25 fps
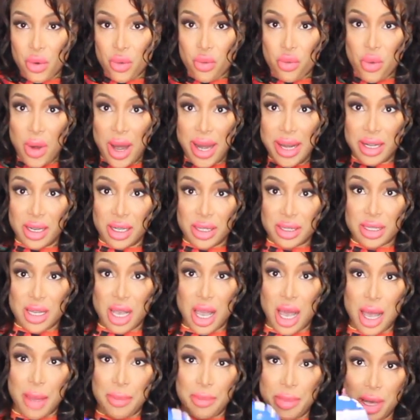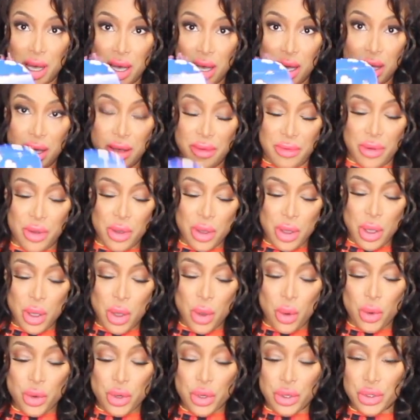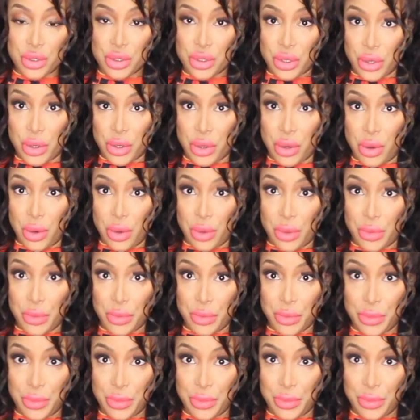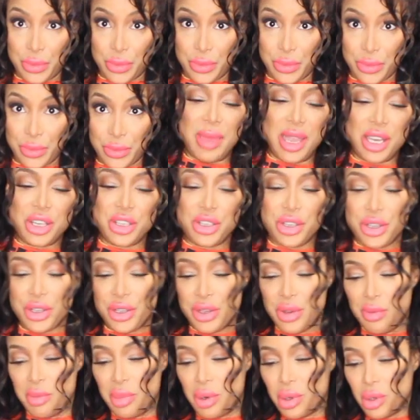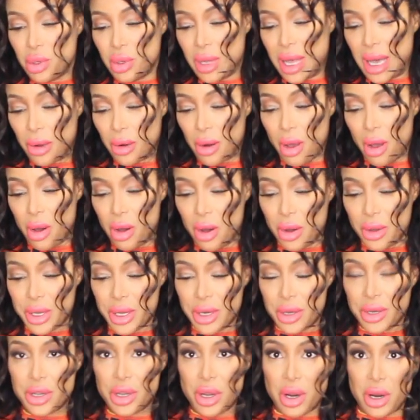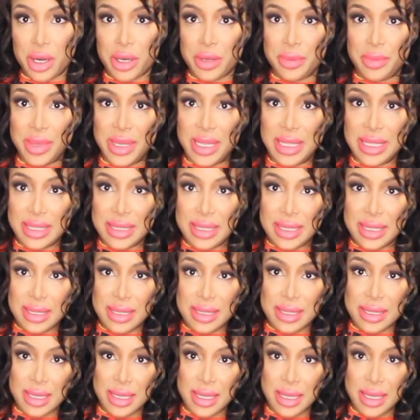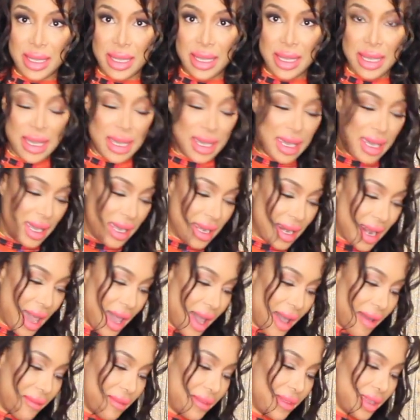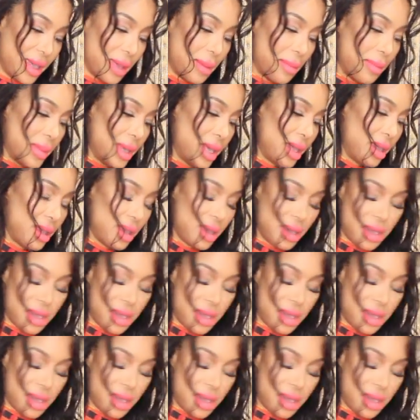right on top of your circle. Make sure you pull out all your yarn pieces and have them